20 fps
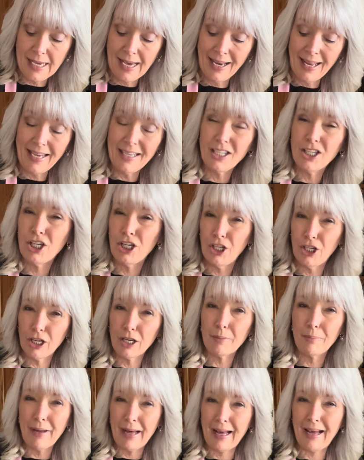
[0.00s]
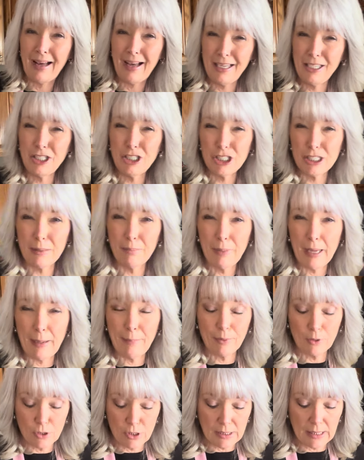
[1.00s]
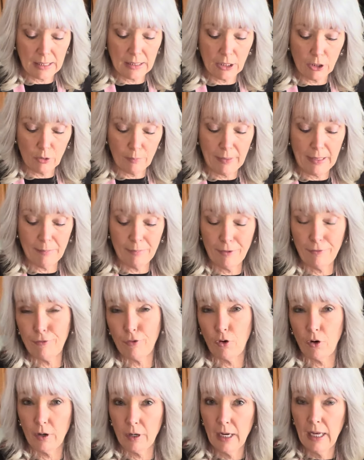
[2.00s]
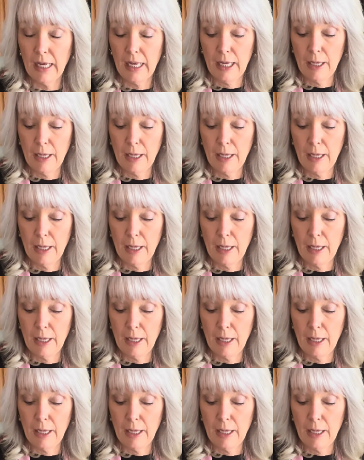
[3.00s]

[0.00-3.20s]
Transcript: I like to cook my onions and peppers a little bit before